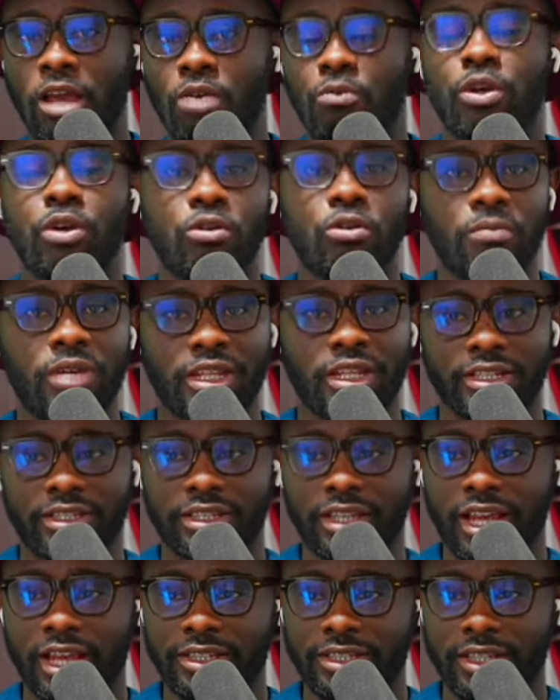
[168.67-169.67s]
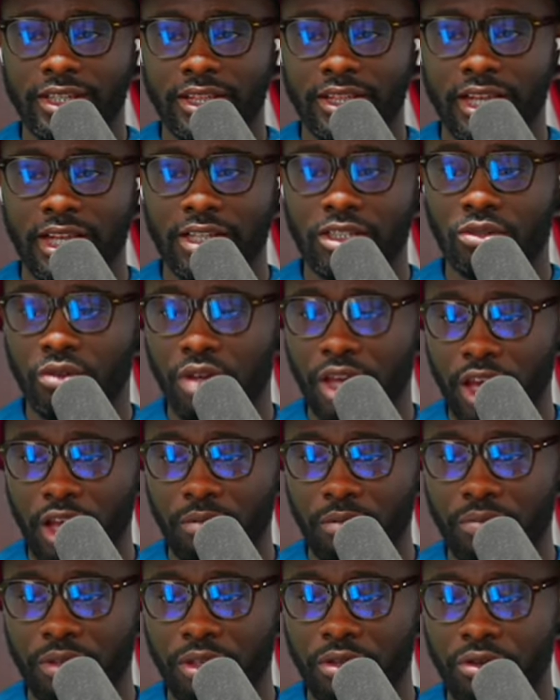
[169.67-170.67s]
we will be discussing that to
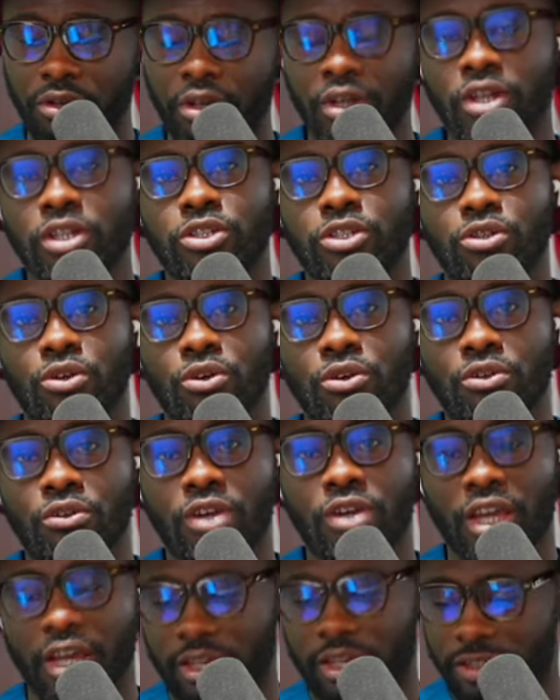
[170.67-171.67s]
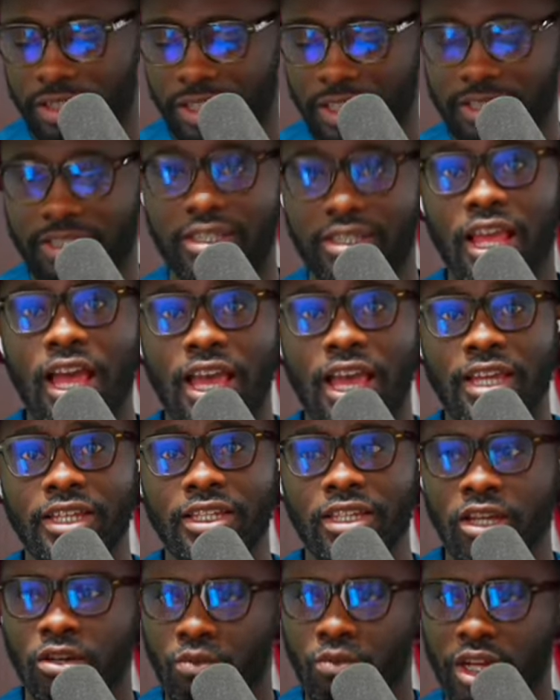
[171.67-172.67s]
help you so you can decide
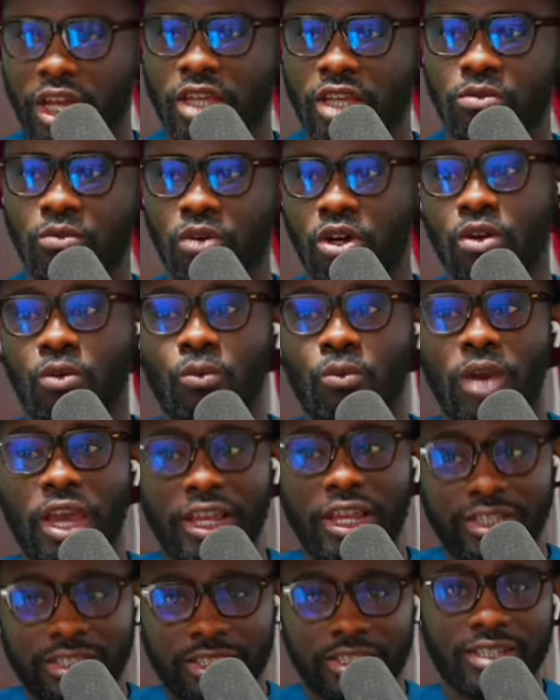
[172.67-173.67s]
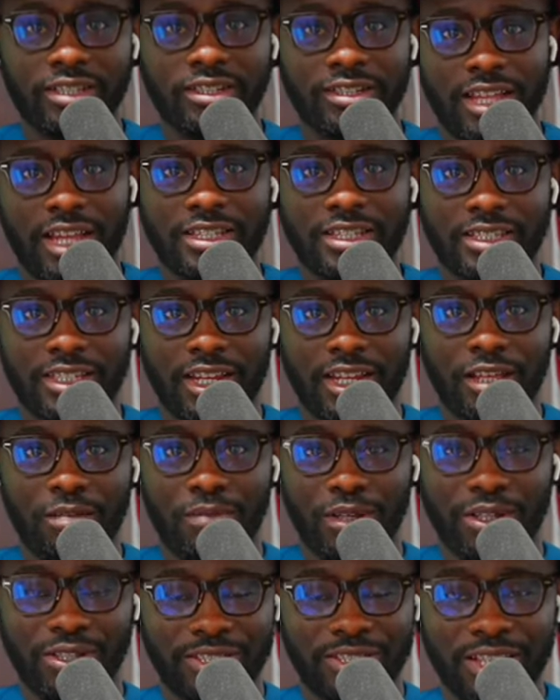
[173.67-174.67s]
whether you want to wait till that
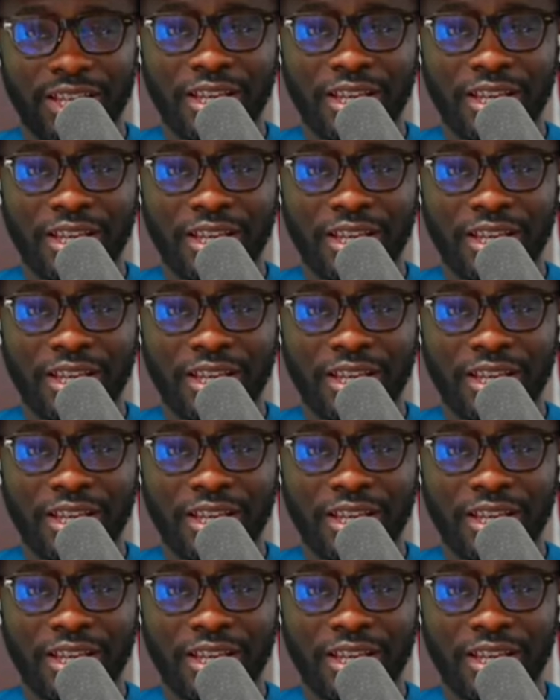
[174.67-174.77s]
syllabus